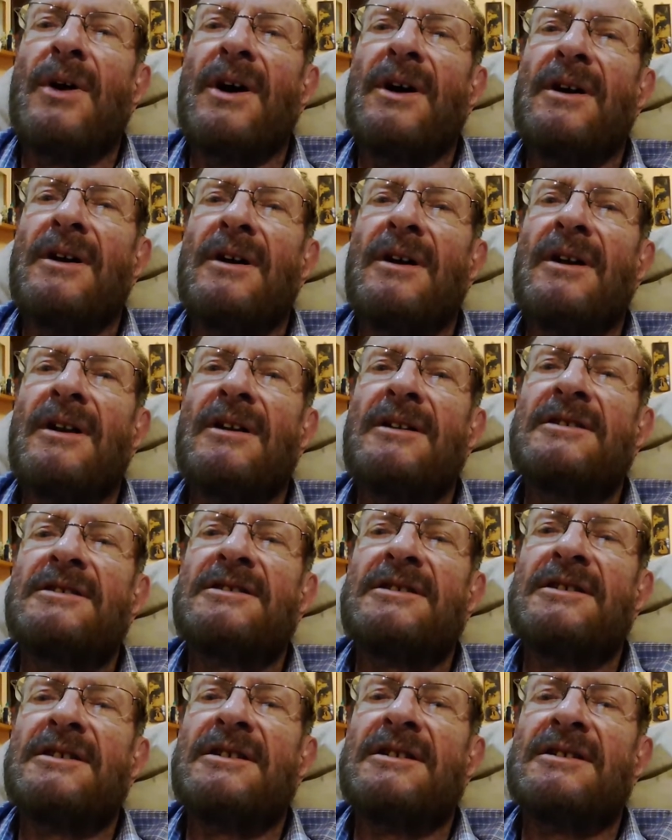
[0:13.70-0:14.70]

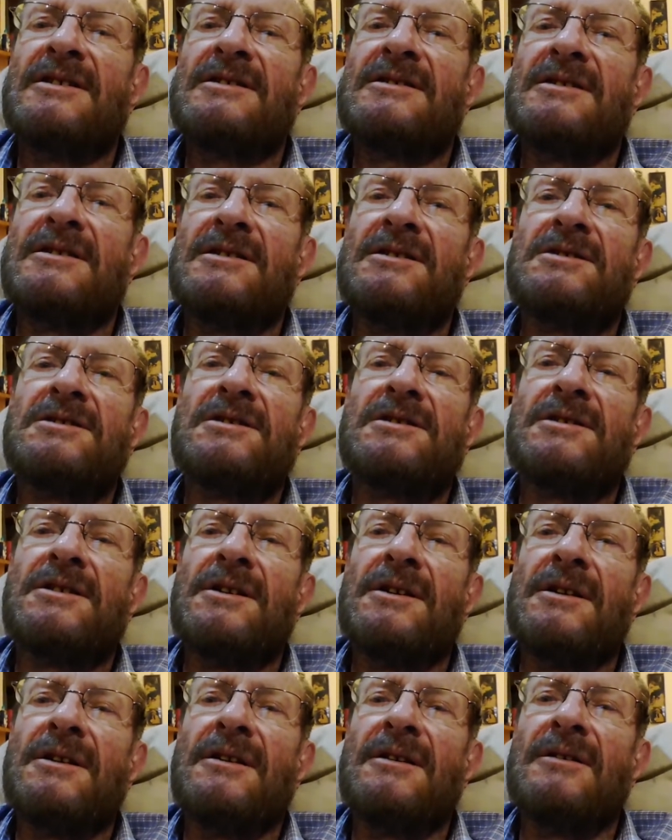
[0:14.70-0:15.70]
Biology is the
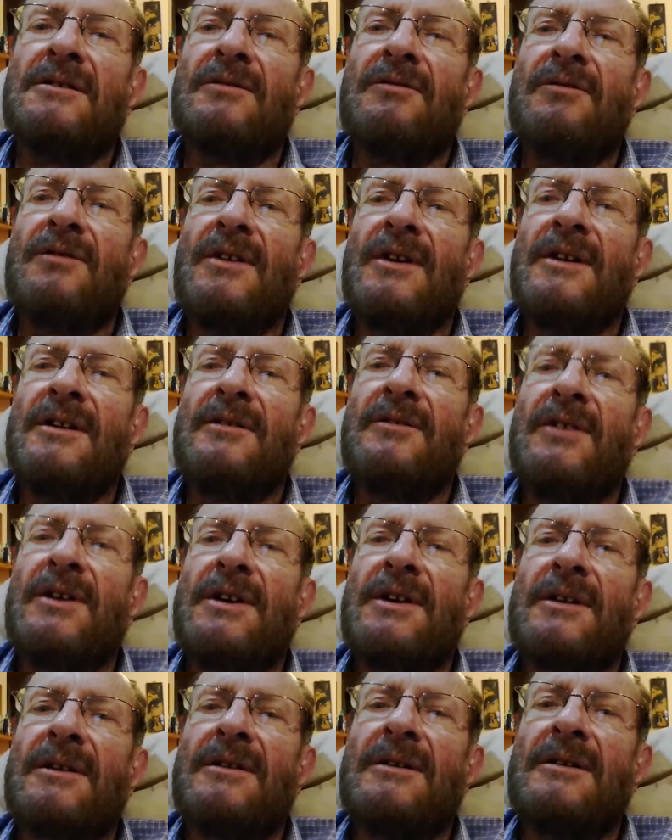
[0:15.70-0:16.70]
study of living
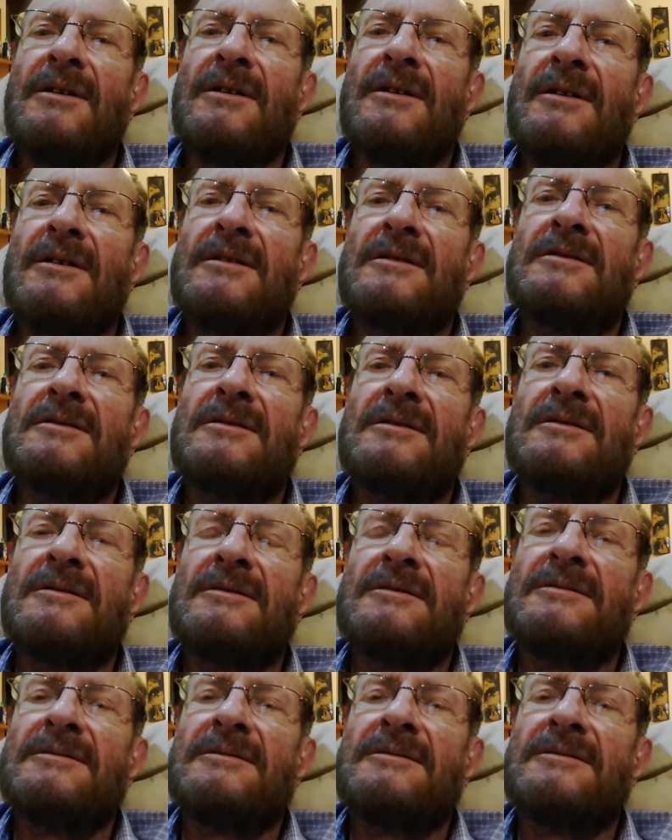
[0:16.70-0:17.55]
things.